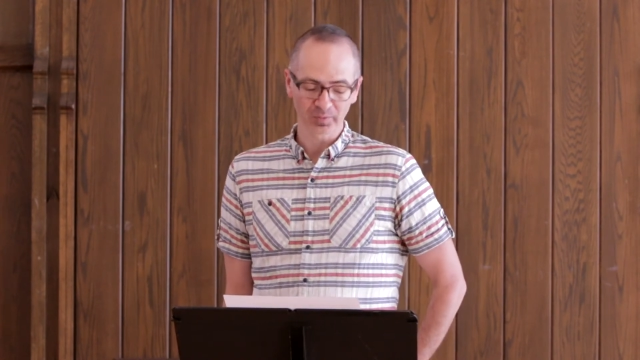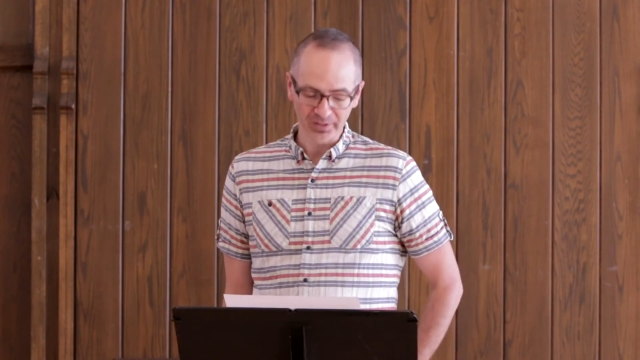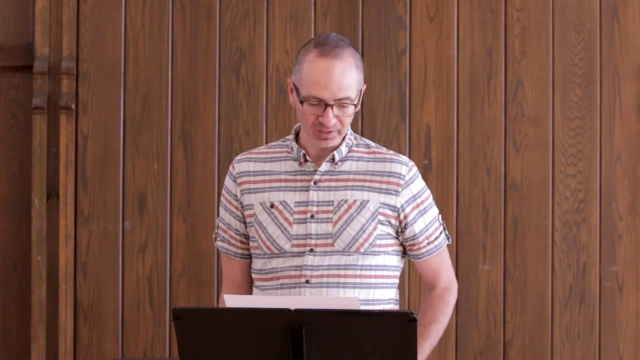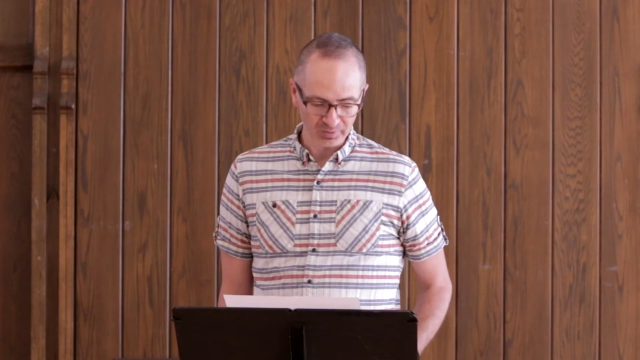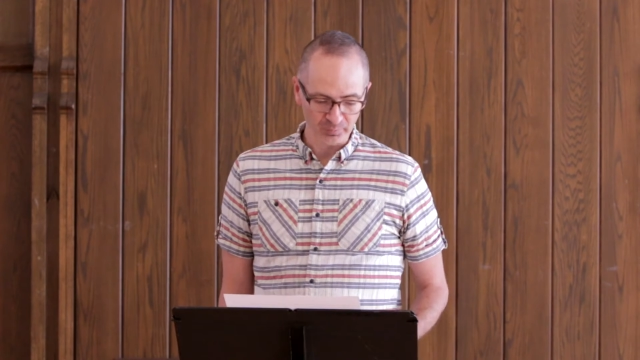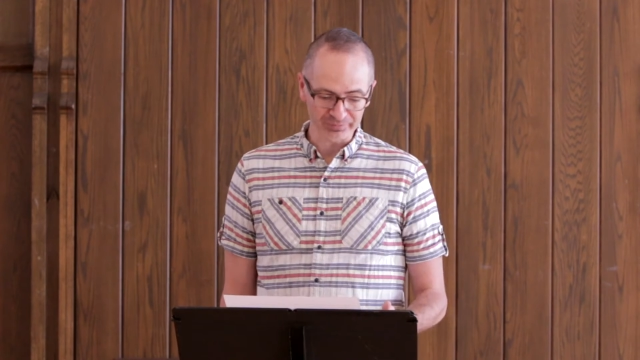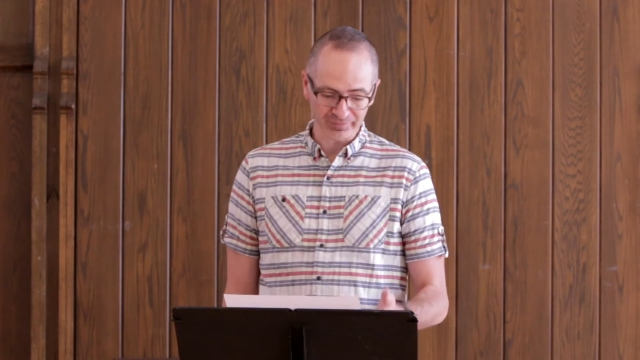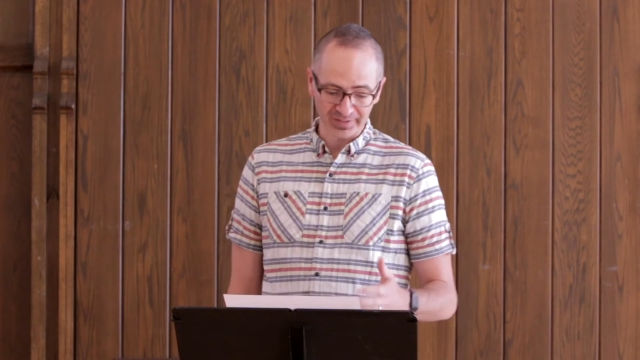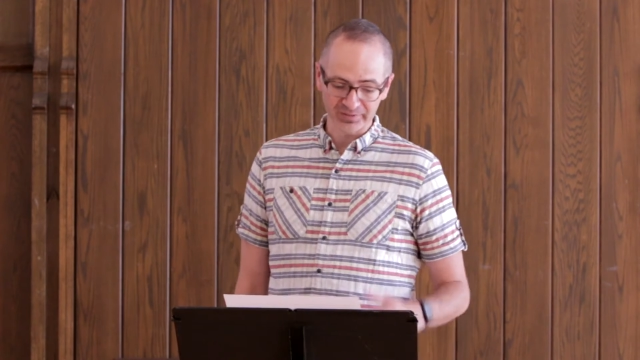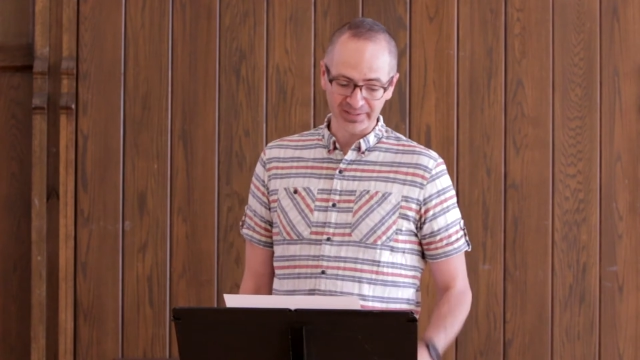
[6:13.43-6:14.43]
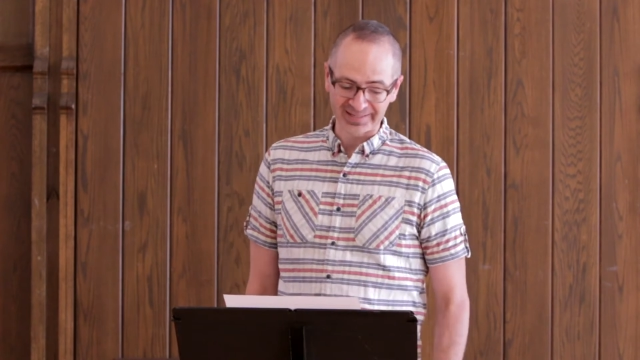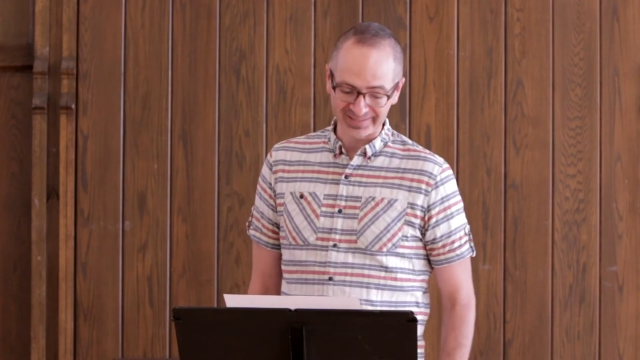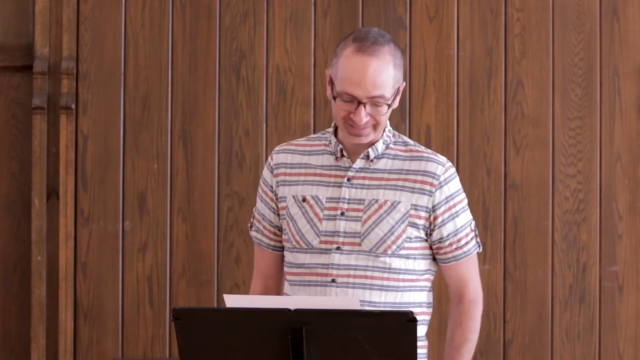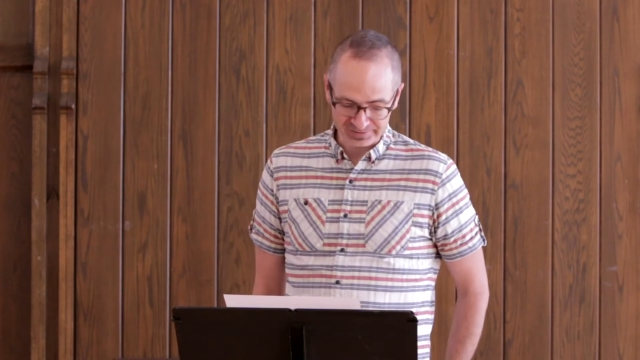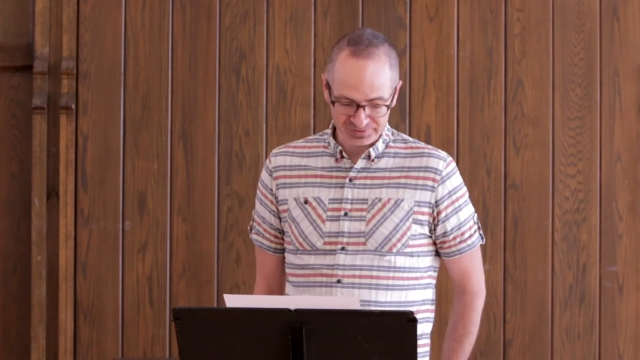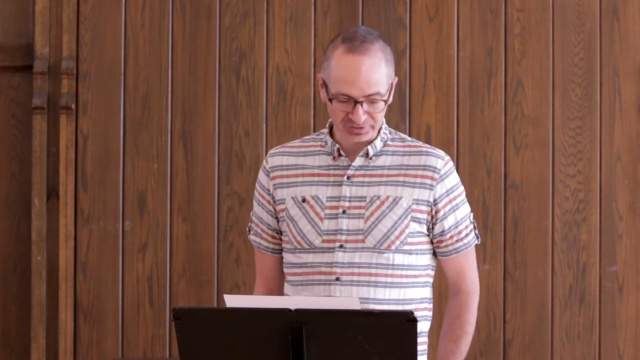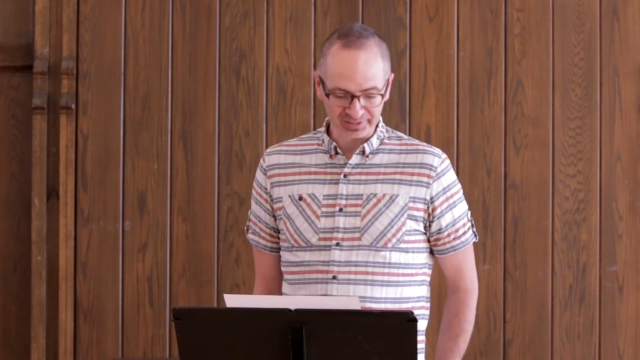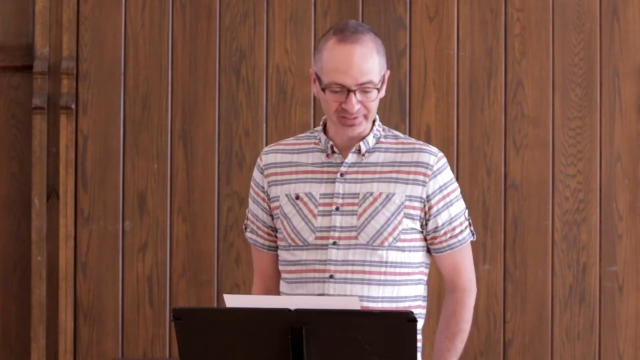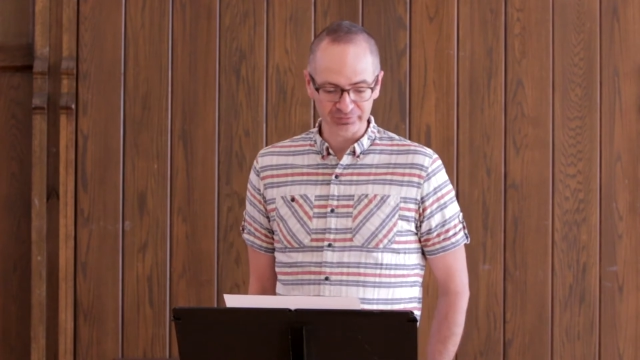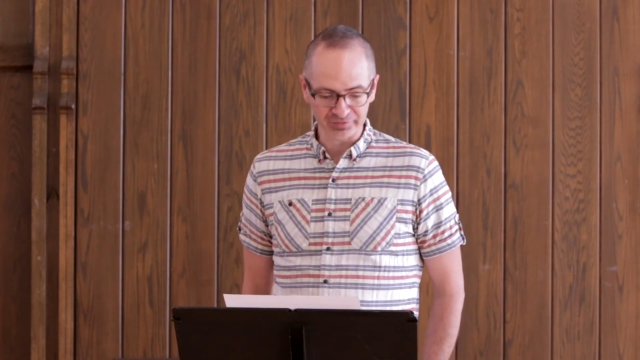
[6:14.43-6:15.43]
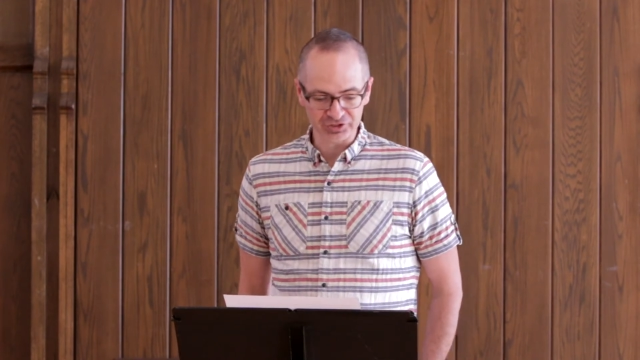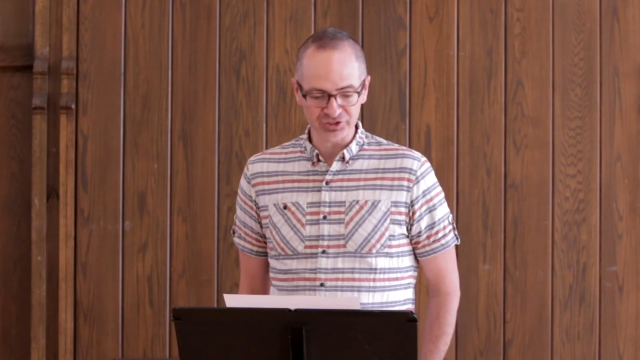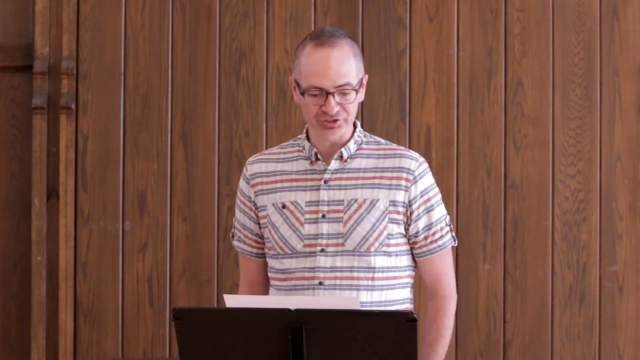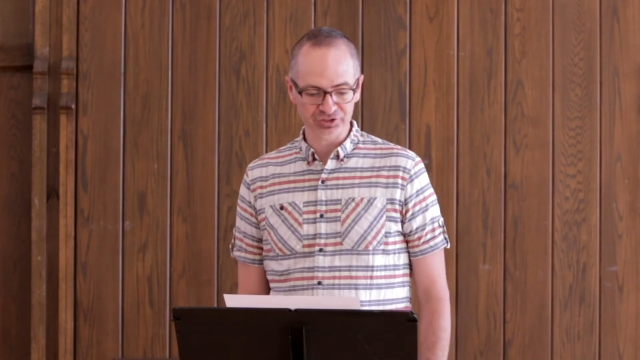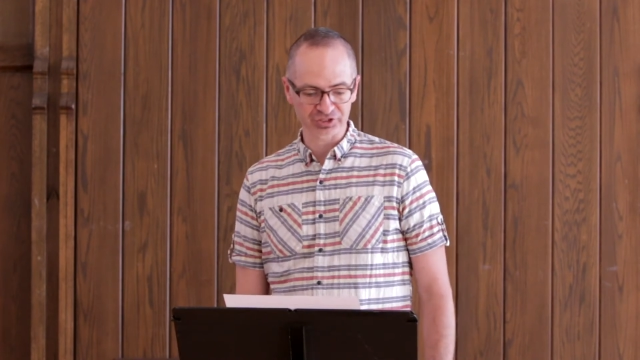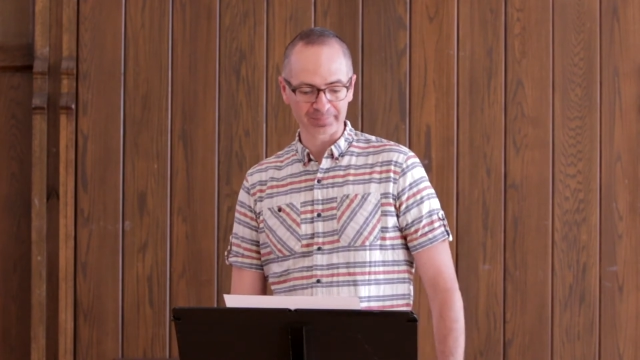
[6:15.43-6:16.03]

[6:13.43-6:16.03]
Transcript: Well, we find an answer in Ephesians